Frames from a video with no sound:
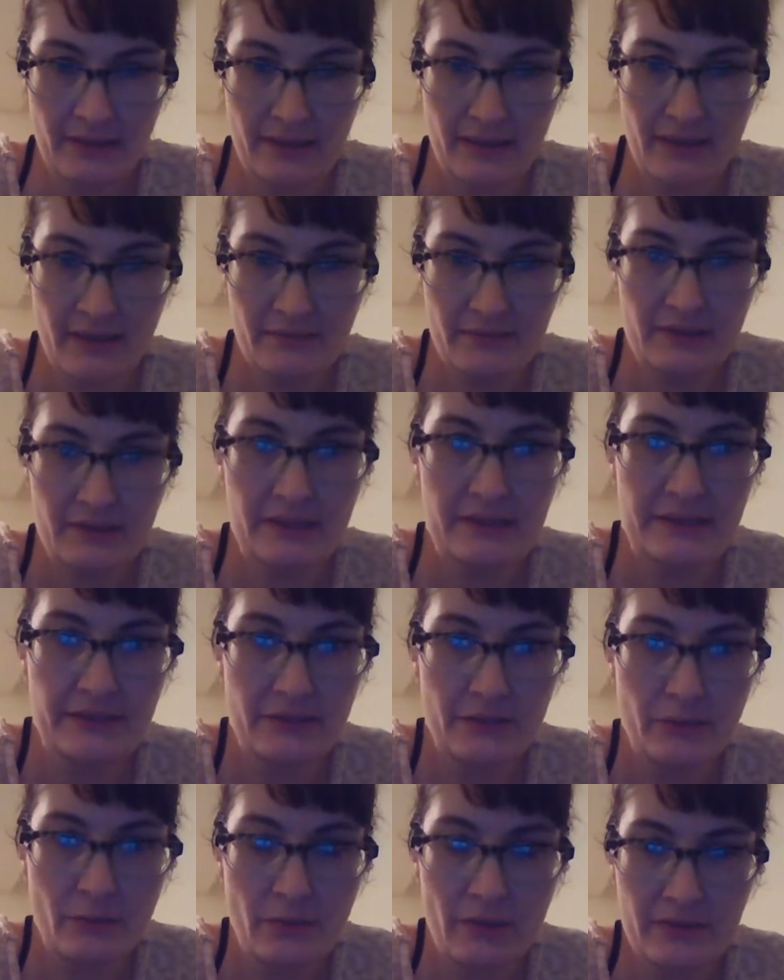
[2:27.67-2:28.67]
and have a
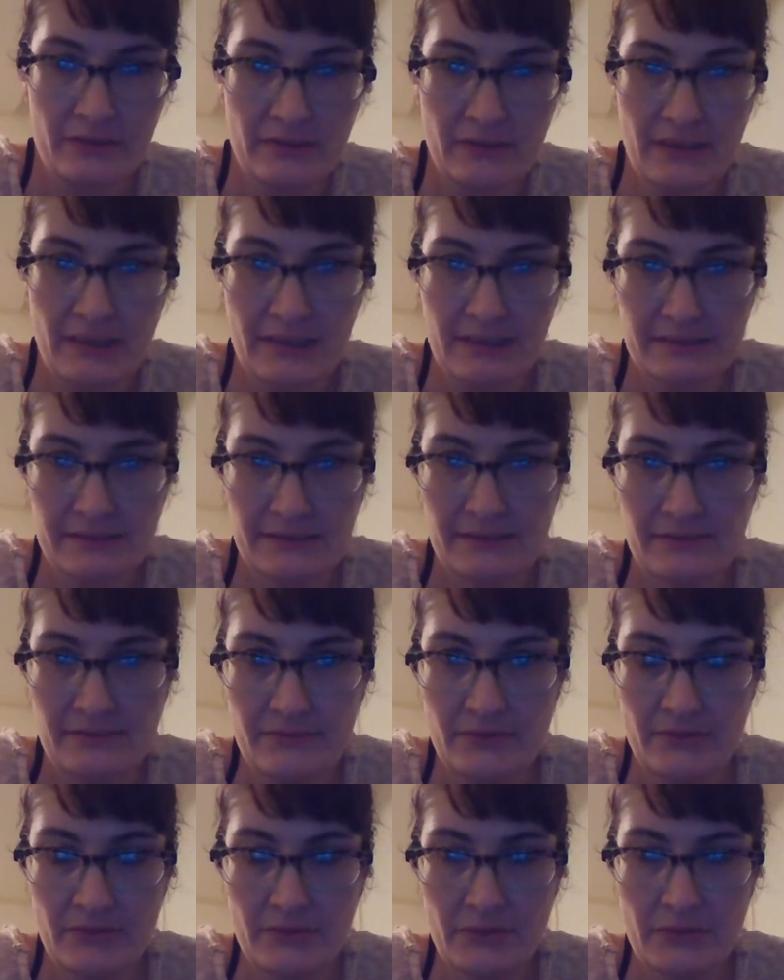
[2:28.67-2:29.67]
clear water glass. In
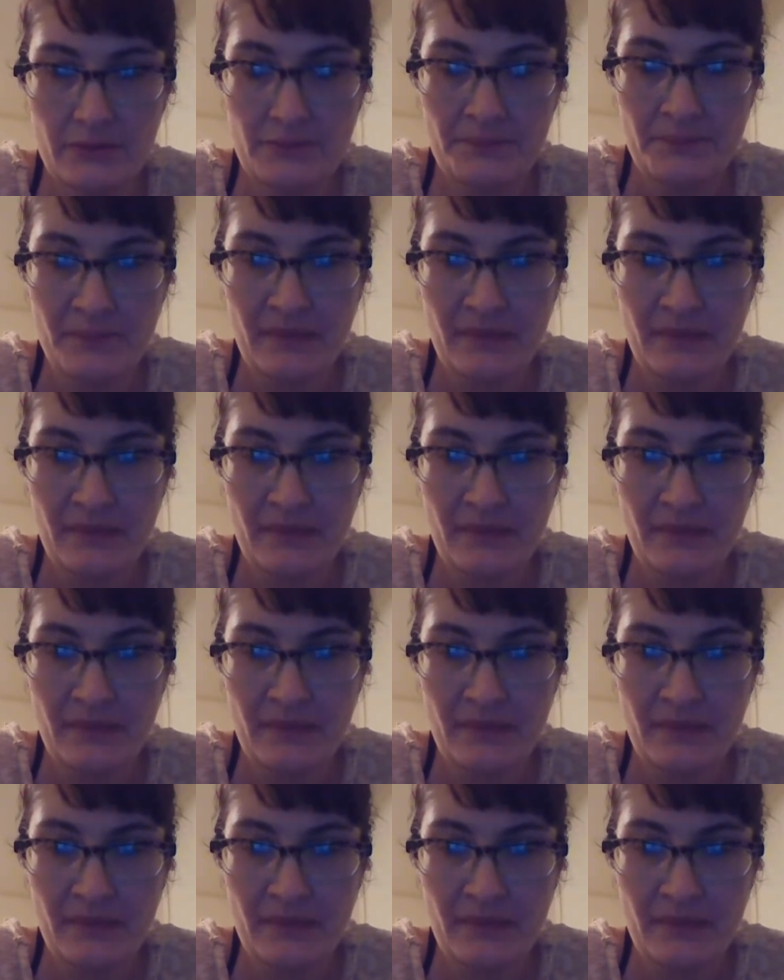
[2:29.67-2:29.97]
voodoo,